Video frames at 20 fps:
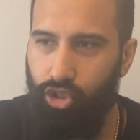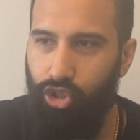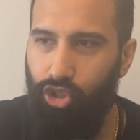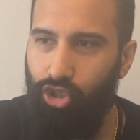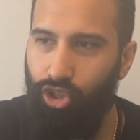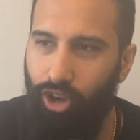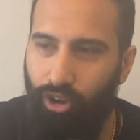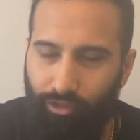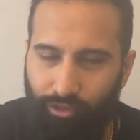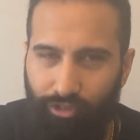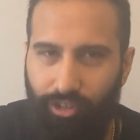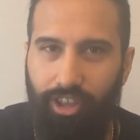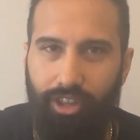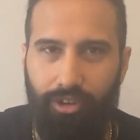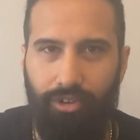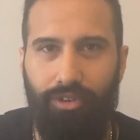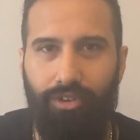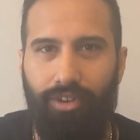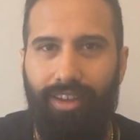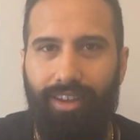not
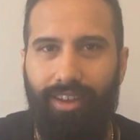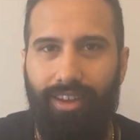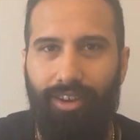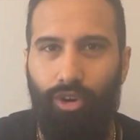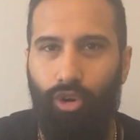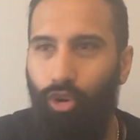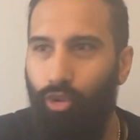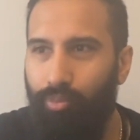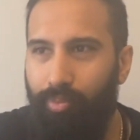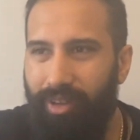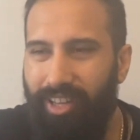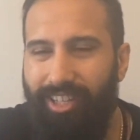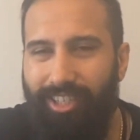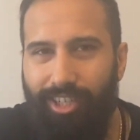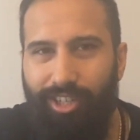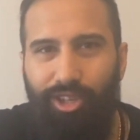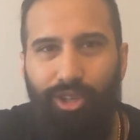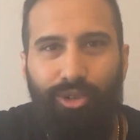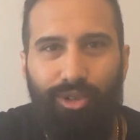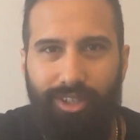feel or be
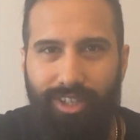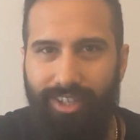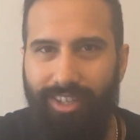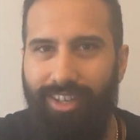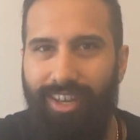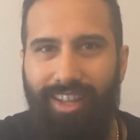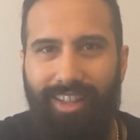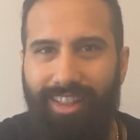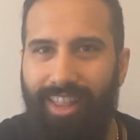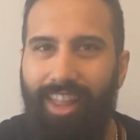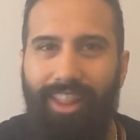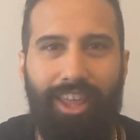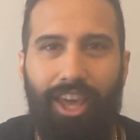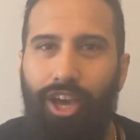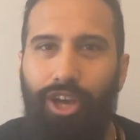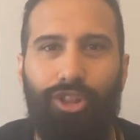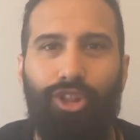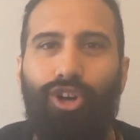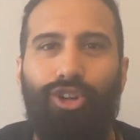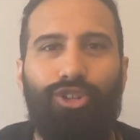deluded that they
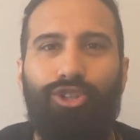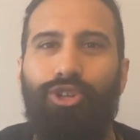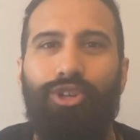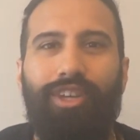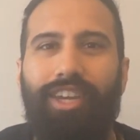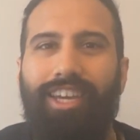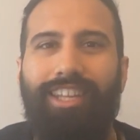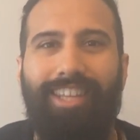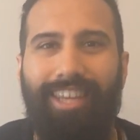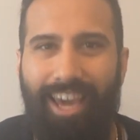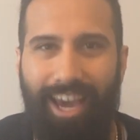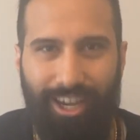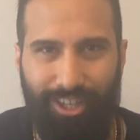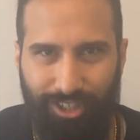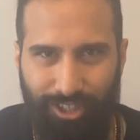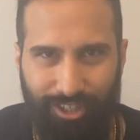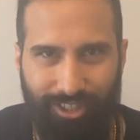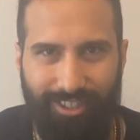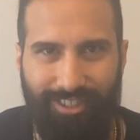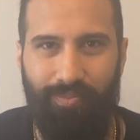are not doing any
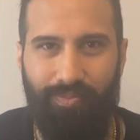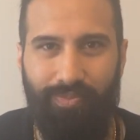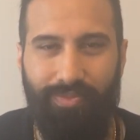action.